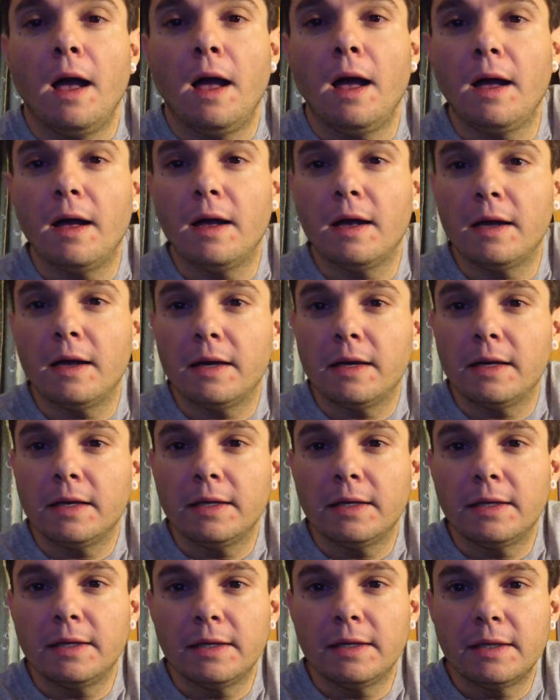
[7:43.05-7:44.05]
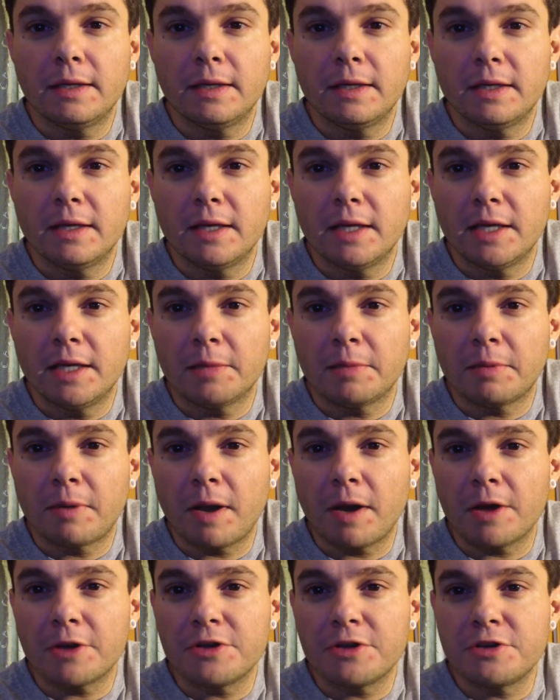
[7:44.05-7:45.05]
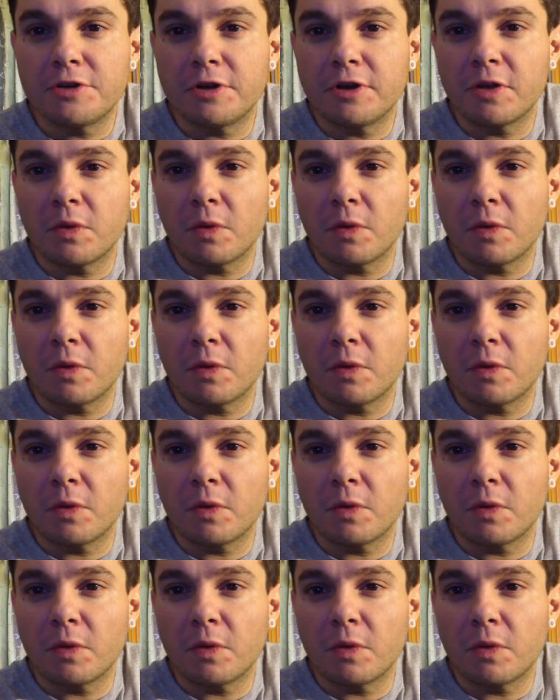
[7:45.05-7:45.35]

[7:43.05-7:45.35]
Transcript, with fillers: Uh, progress your journey,